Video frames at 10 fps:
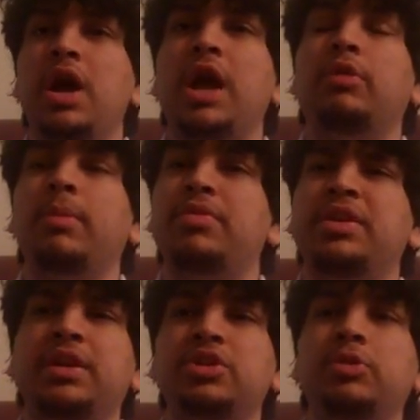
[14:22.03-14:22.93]
I remember
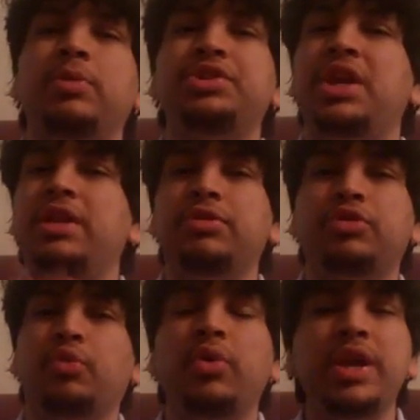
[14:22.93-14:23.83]
thinking Super Saiyan
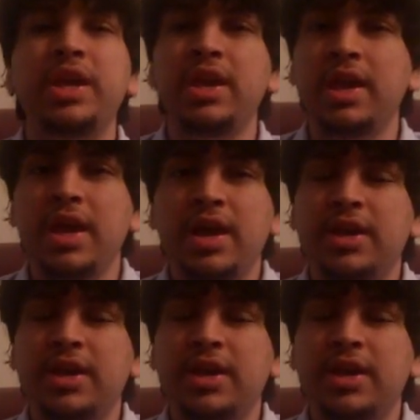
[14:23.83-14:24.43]
3